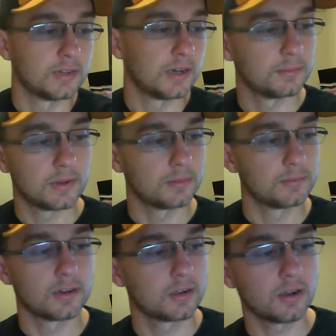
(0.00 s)
I'm
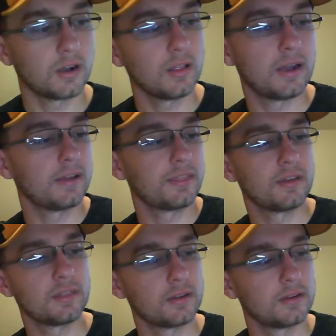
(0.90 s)
gonna call it. I
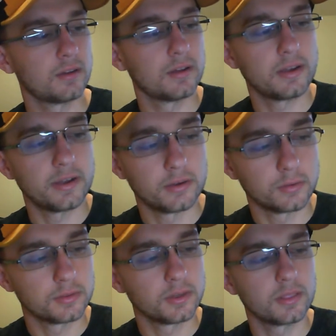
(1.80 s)
think they're done. I
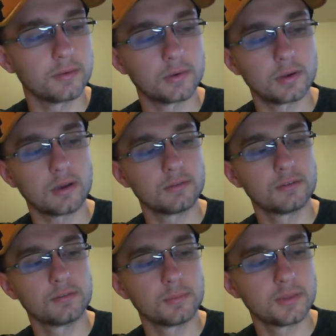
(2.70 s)
don't think they recover
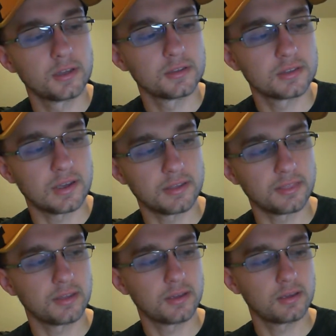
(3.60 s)
from this. I
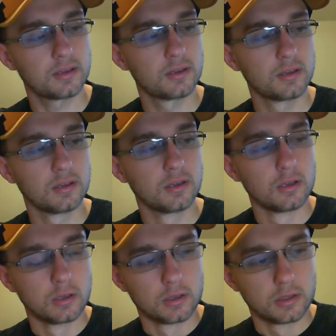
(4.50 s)
think
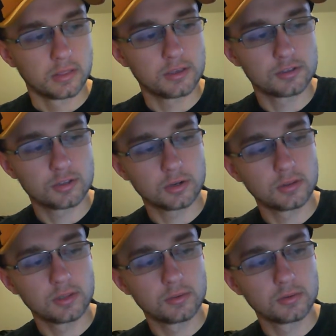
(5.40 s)
they
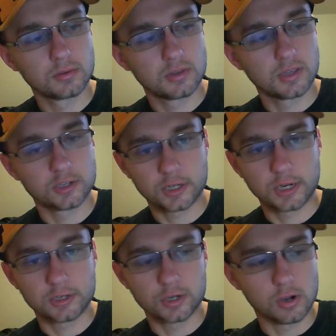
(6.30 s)
certainly can
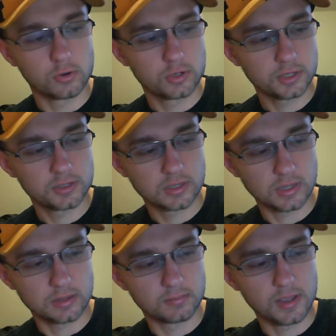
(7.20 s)
change coaches
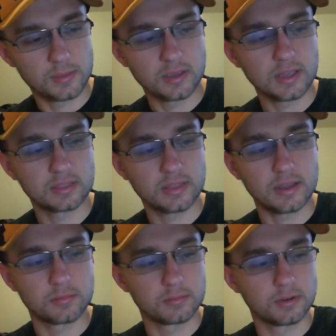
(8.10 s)
and maybe get
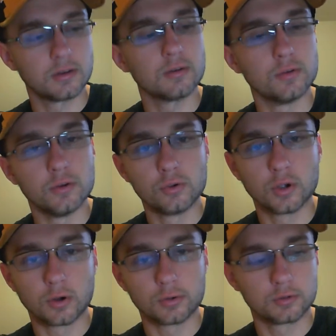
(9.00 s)
that, you know, new
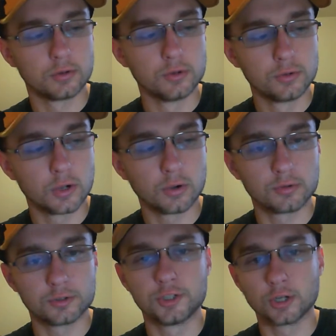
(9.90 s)

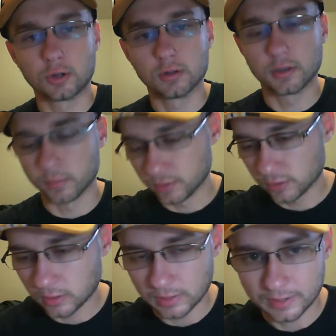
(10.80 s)
coach jolt that we
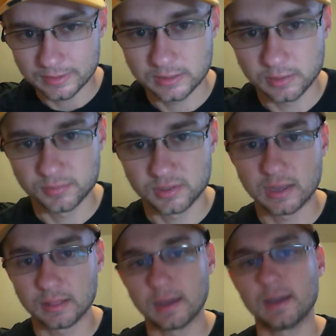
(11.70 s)
saw a lot of teams
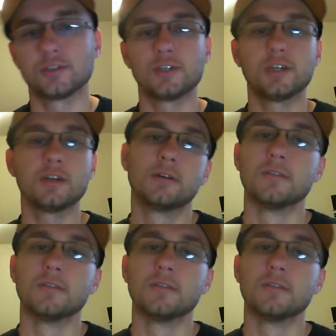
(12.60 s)
get last year.